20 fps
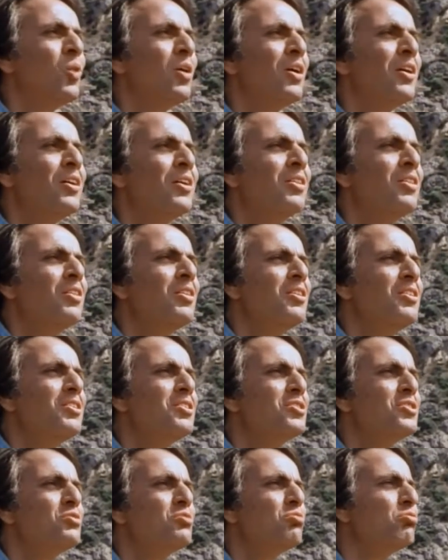Why in
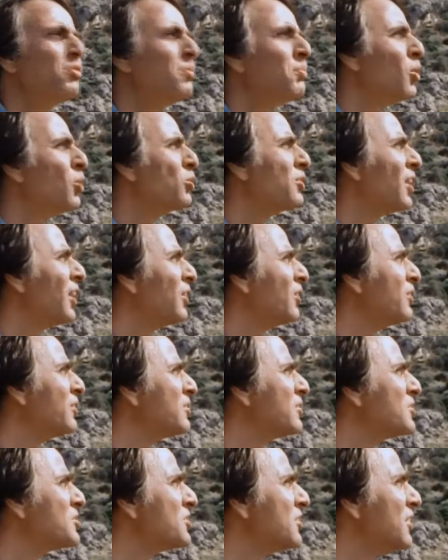these remote
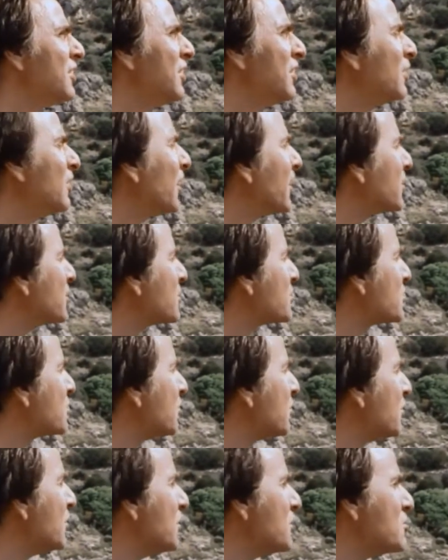islands and
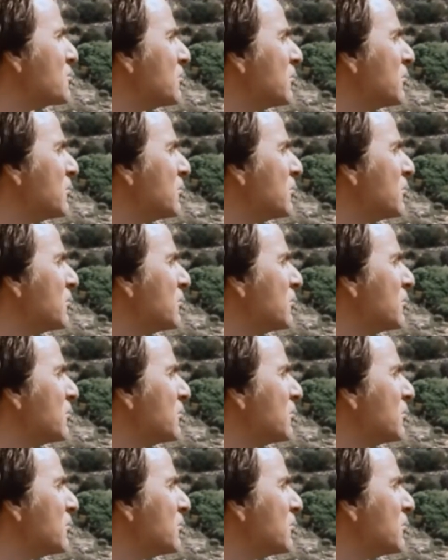inlets of the